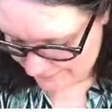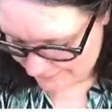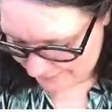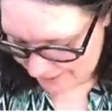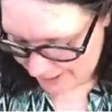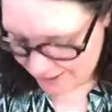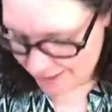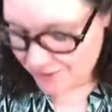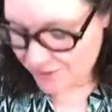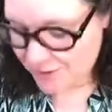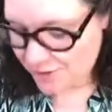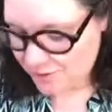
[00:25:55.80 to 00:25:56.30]

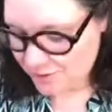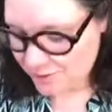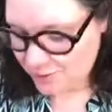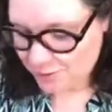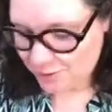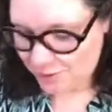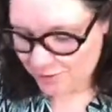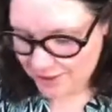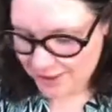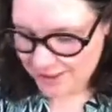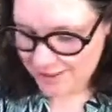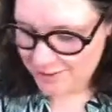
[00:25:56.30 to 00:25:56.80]
And he's also
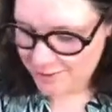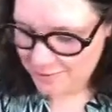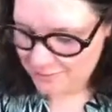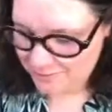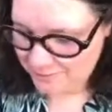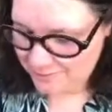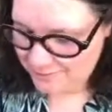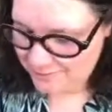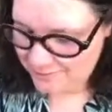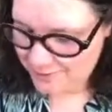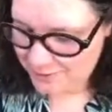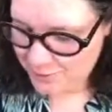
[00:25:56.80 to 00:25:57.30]

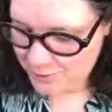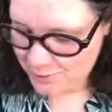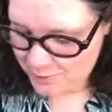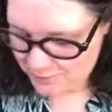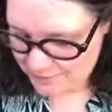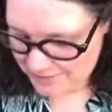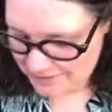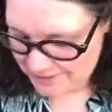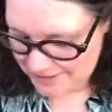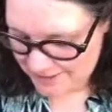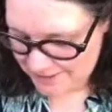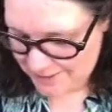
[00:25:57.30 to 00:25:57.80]
learning new
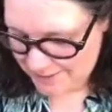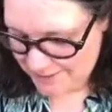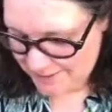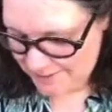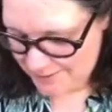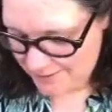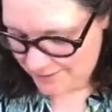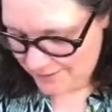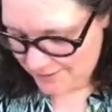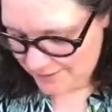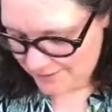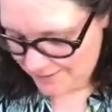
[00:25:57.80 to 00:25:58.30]
stitches
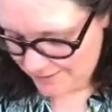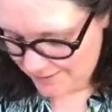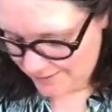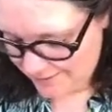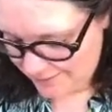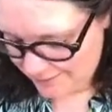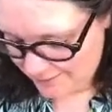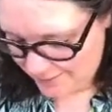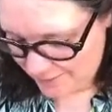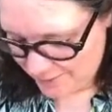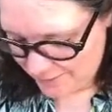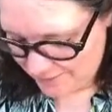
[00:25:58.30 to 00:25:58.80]
on
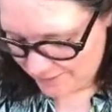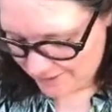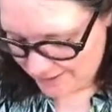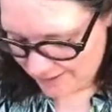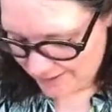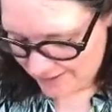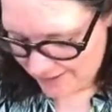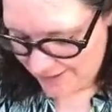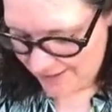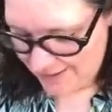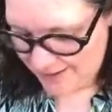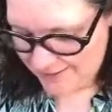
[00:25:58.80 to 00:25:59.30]

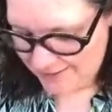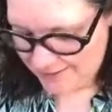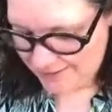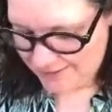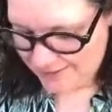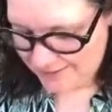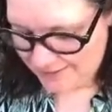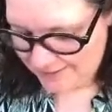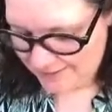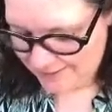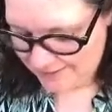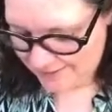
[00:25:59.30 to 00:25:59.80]
using that
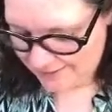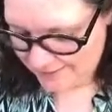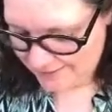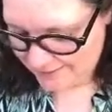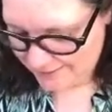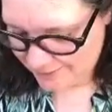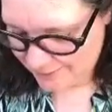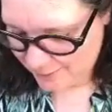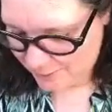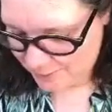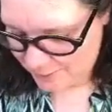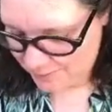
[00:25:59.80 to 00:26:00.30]

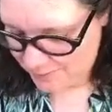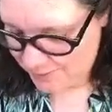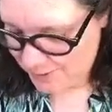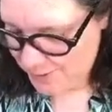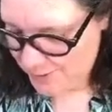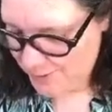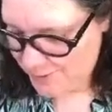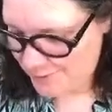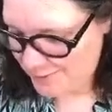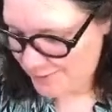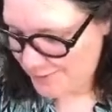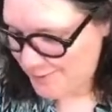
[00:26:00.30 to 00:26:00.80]
loom
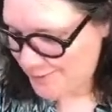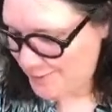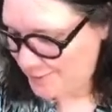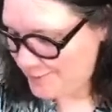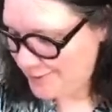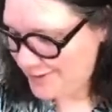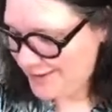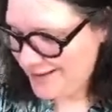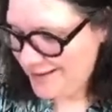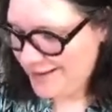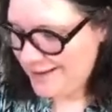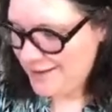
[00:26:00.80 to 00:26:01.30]
too. So
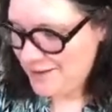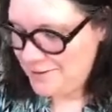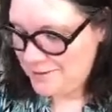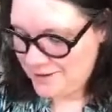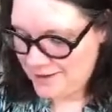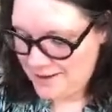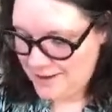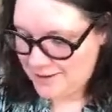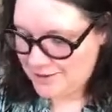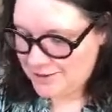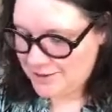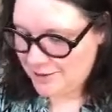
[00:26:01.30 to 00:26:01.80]
you
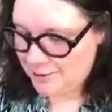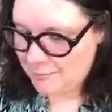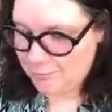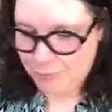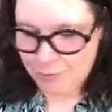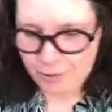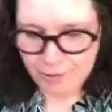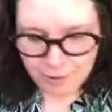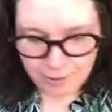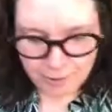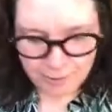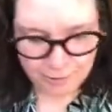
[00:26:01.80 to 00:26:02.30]
can actually
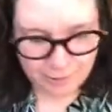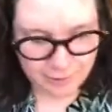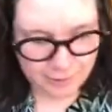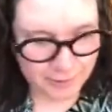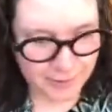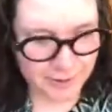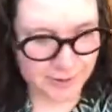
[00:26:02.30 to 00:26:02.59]
purl